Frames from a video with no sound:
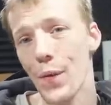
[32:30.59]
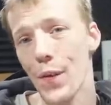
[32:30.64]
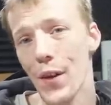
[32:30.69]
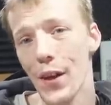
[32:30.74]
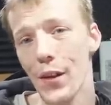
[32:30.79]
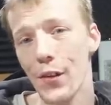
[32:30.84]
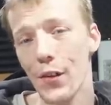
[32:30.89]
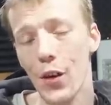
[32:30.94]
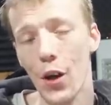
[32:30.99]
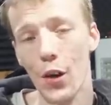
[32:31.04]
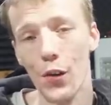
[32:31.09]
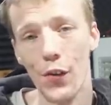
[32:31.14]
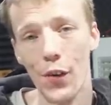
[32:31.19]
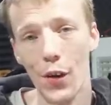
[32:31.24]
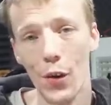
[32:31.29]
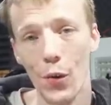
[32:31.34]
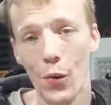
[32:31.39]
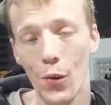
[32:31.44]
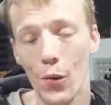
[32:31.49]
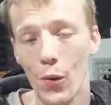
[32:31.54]
This
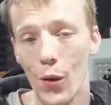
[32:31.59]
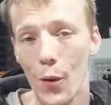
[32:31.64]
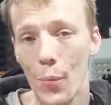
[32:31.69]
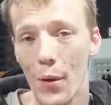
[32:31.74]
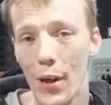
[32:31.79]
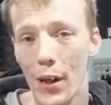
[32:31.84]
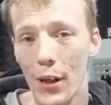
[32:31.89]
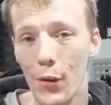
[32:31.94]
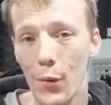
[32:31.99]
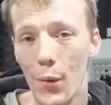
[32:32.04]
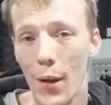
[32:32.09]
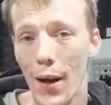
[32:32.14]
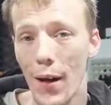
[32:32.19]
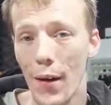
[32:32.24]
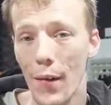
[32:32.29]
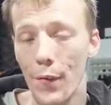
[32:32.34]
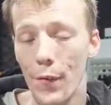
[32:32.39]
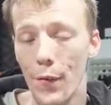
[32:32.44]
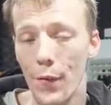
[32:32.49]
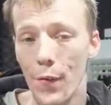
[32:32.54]
console appeared to
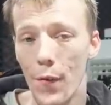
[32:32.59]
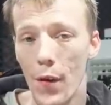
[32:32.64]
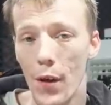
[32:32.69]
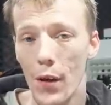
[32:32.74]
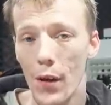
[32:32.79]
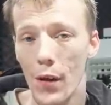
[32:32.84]
have